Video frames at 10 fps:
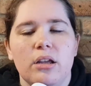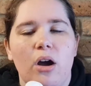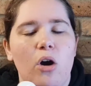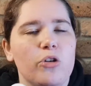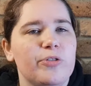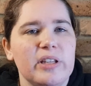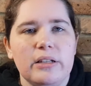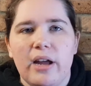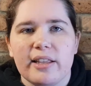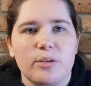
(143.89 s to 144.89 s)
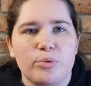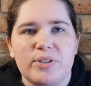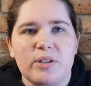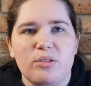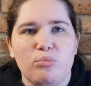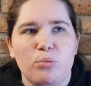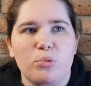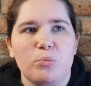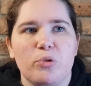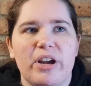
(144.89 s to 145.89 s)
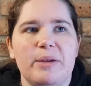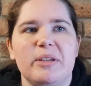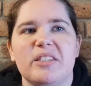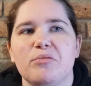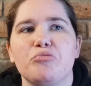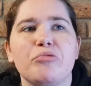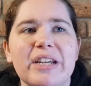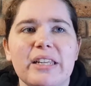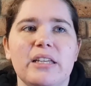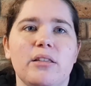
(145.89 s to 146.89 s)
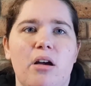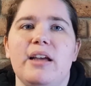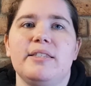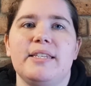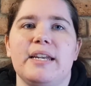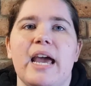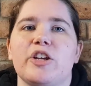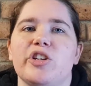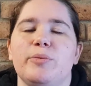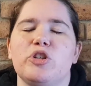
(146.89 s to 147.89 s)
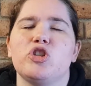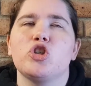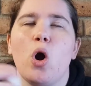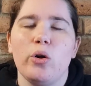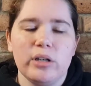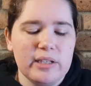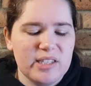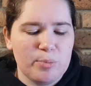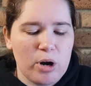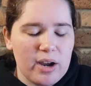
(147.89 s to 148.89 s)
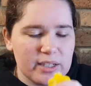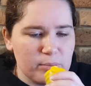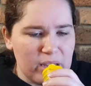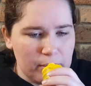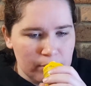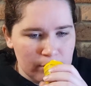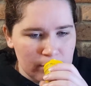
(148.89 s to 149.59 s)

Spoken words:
overly like the Brazilian Boom Boom Cream. It's a really light scent actually, which totally surprised me.